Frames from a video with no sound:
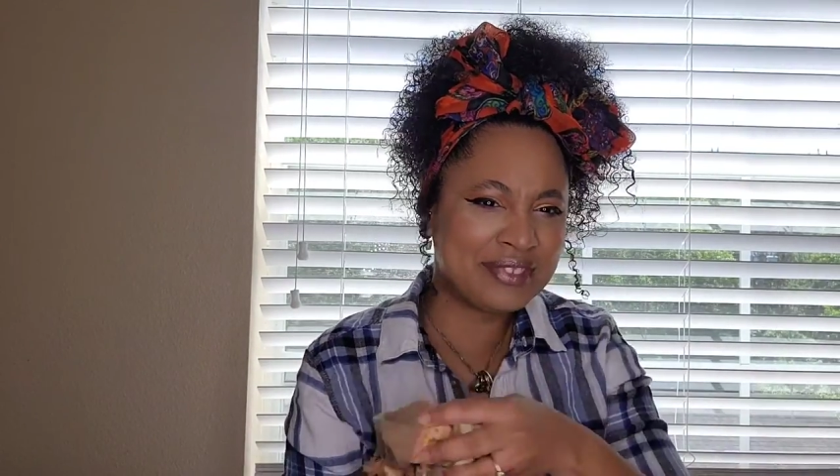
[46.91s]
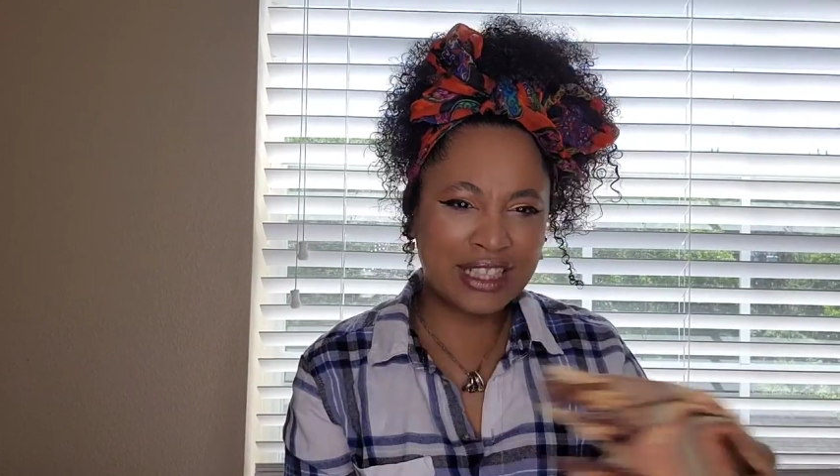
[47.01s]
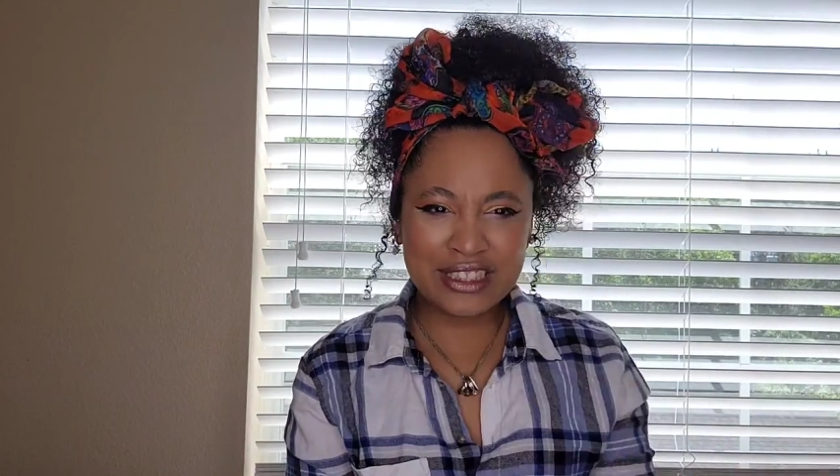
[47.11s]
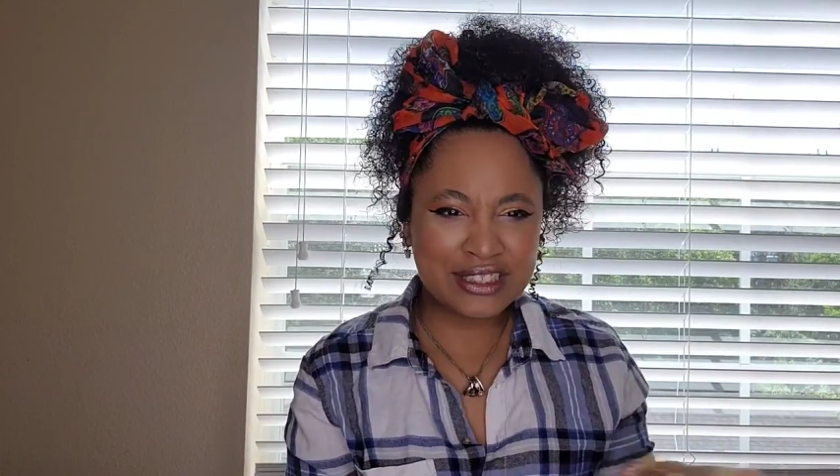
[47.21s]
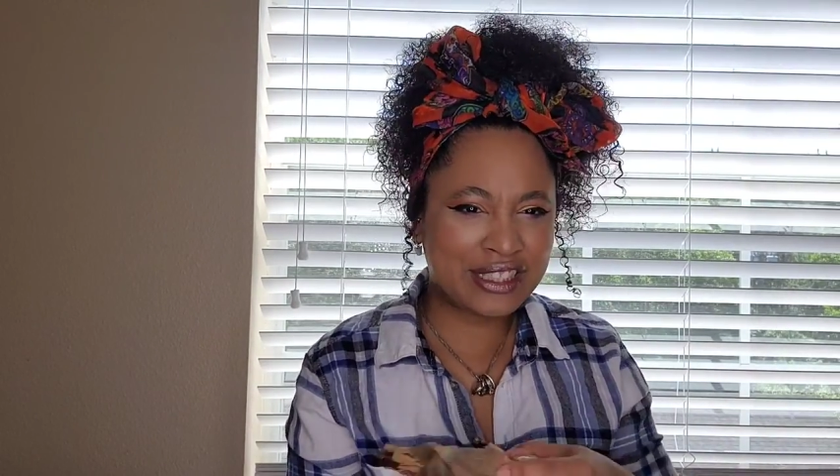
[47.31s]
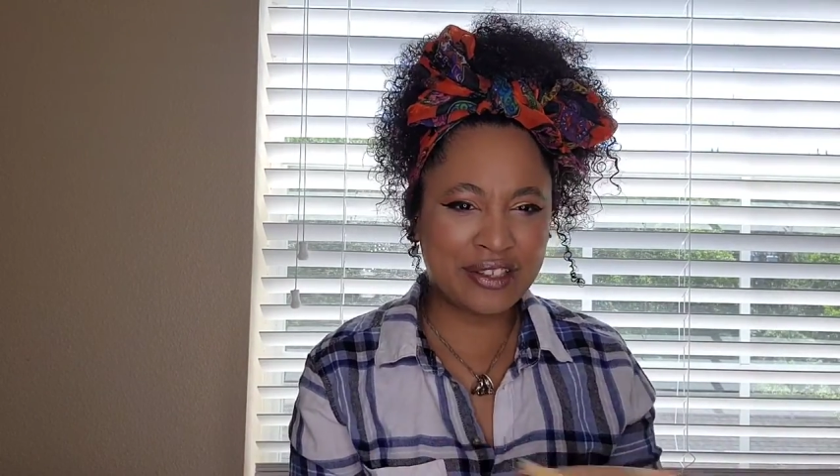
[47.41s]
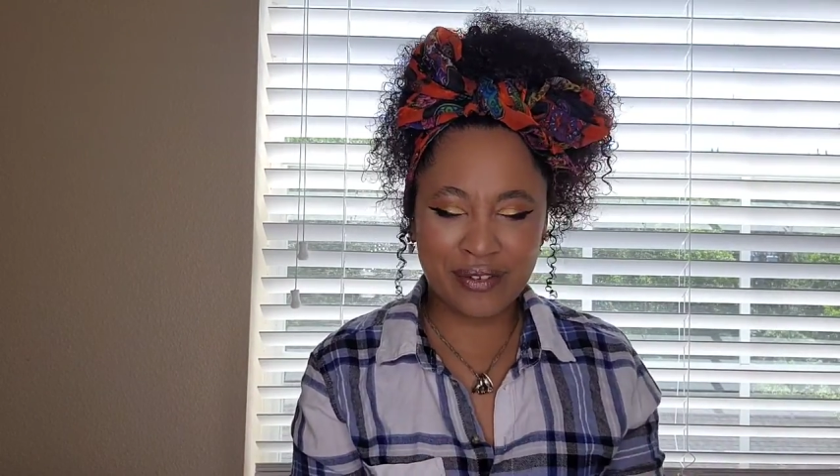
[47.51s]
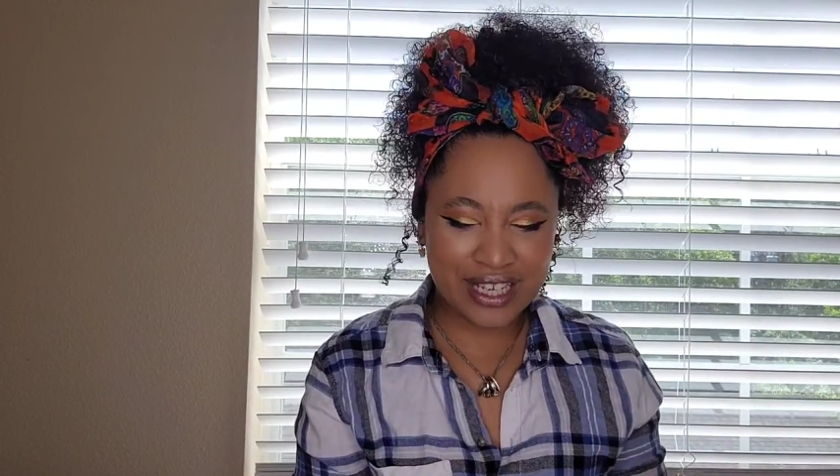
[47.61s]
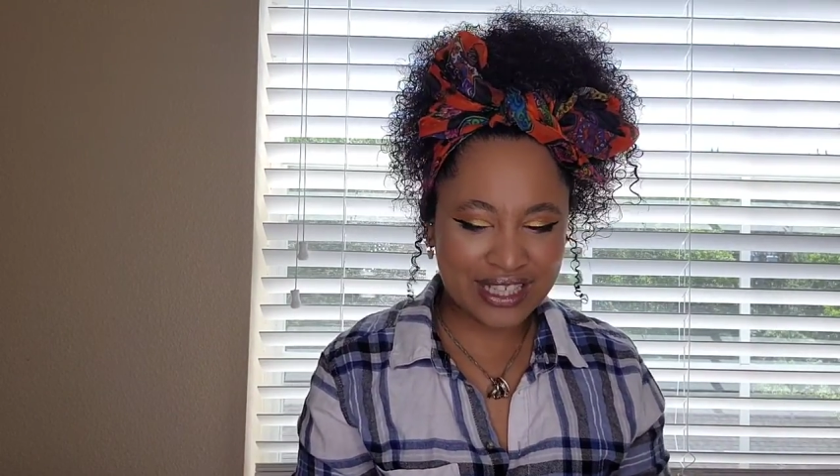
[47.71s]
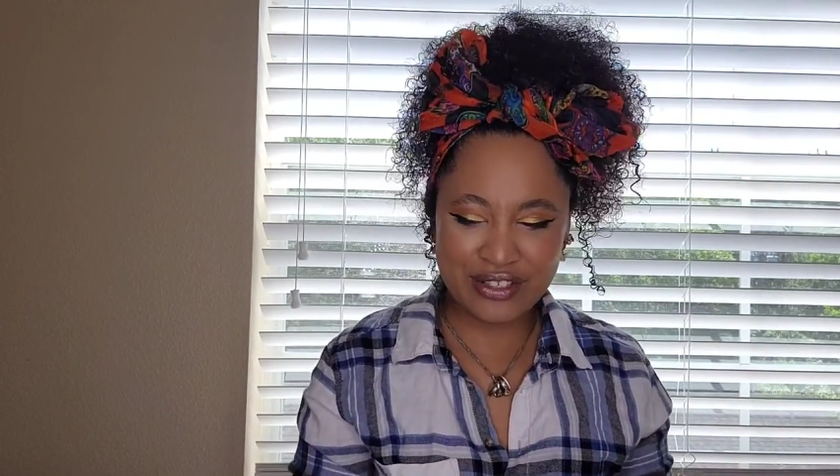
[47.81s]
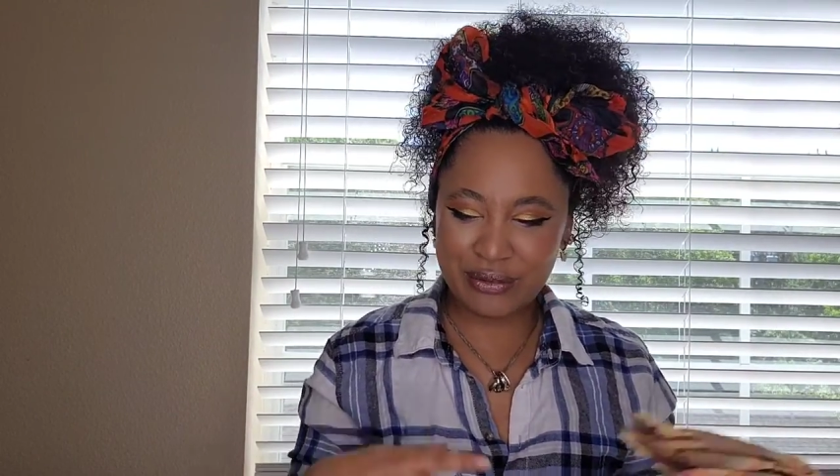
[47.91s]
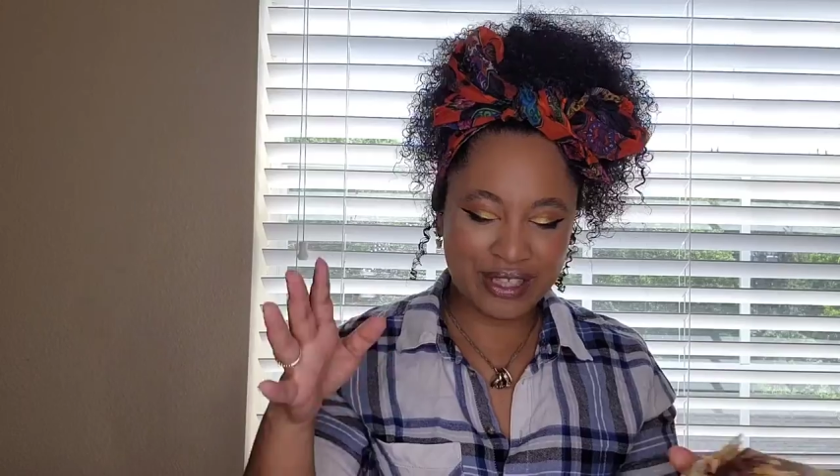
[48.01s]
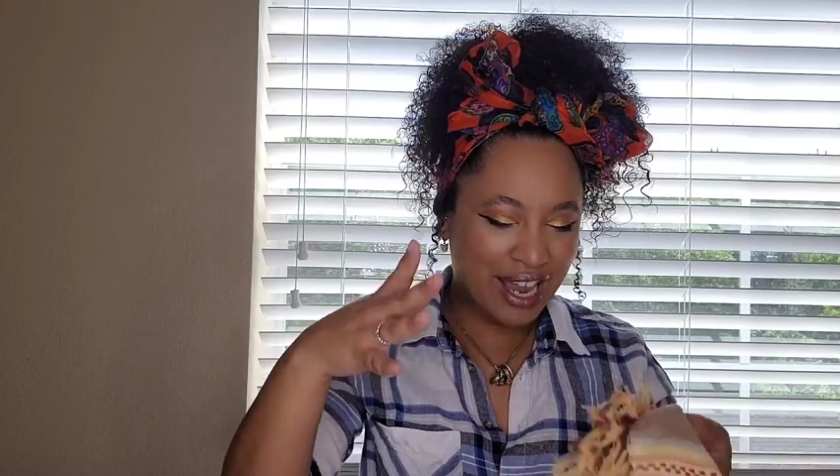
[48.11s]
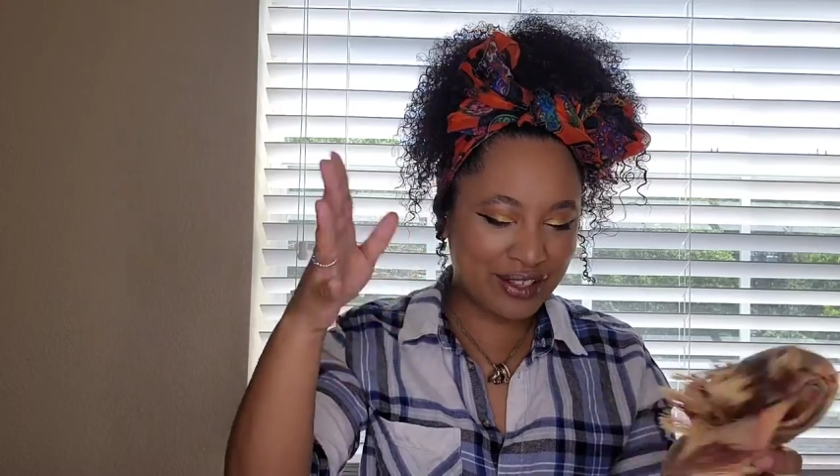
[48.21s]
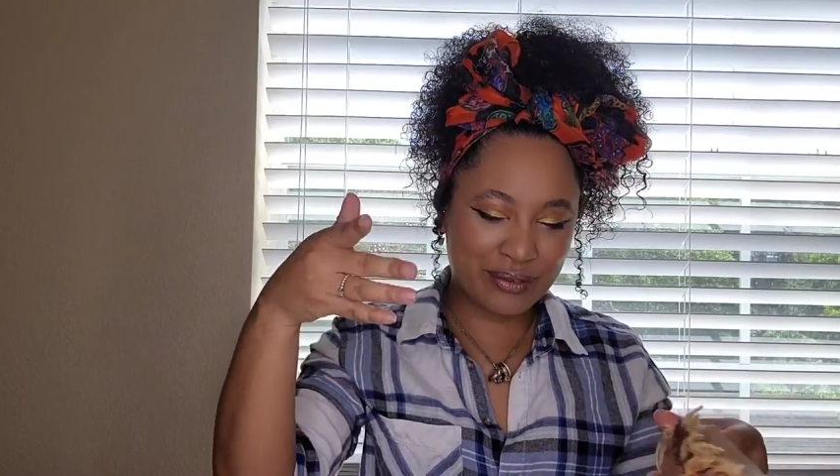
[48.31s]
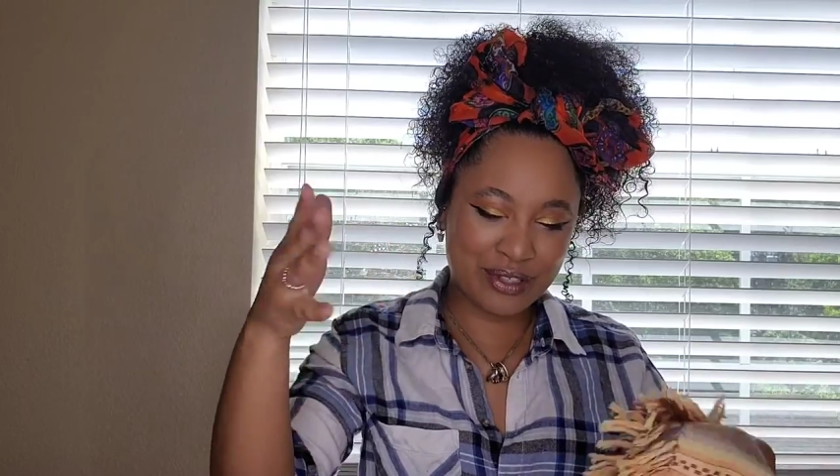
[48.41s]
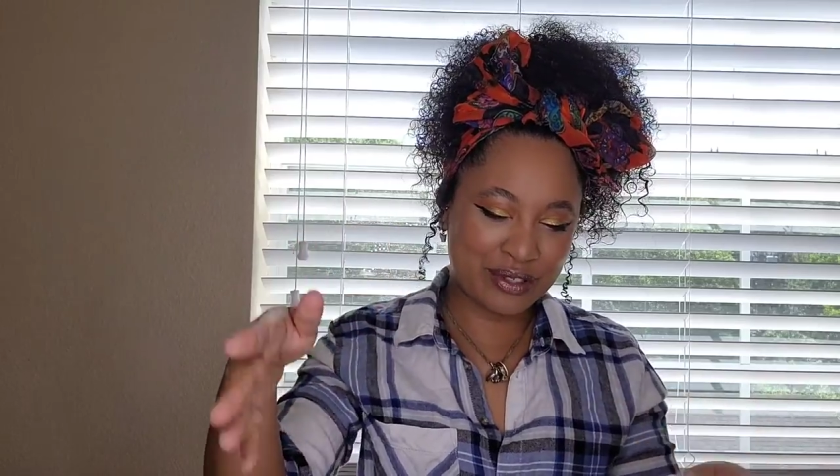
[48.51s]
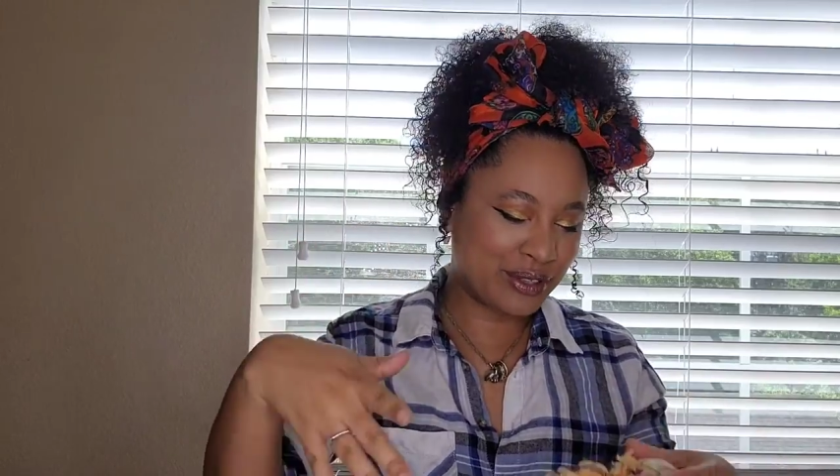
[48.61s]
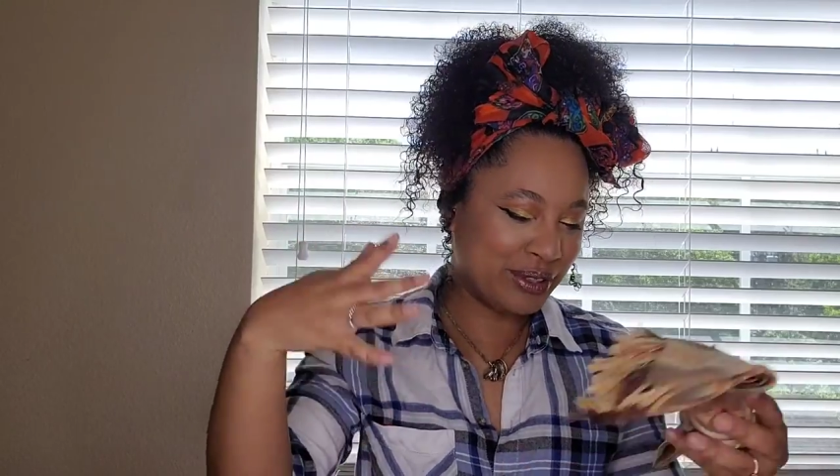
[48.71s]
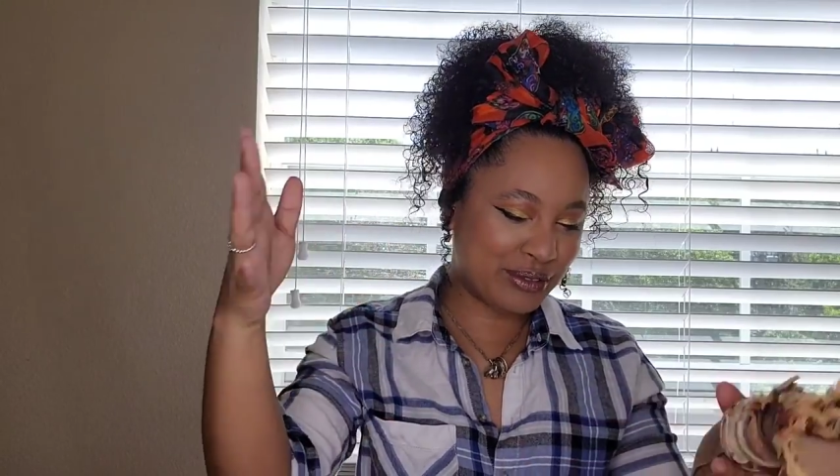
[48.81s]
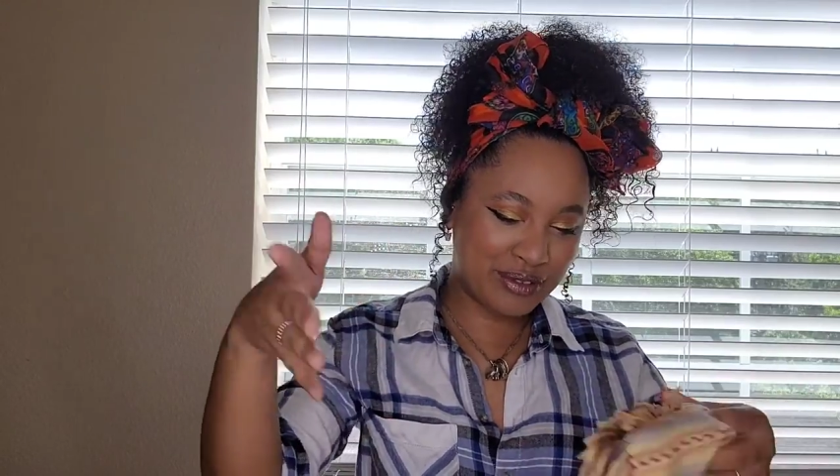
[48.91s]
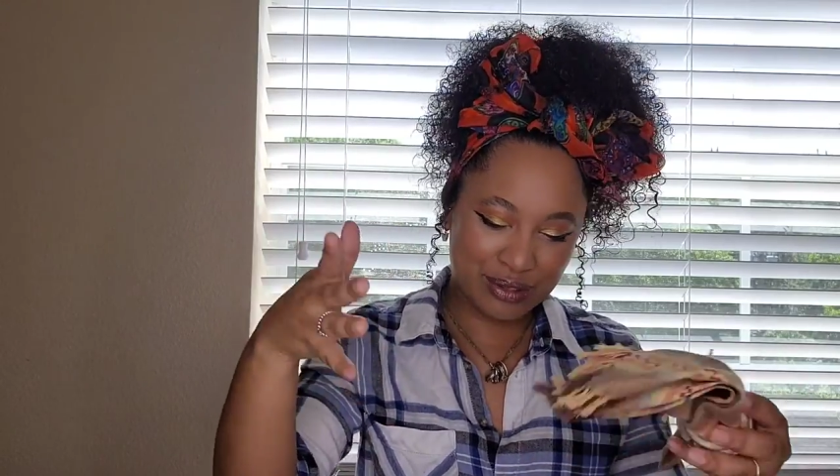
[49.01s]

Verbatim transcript: let's just get right into it. Y'all know what to do.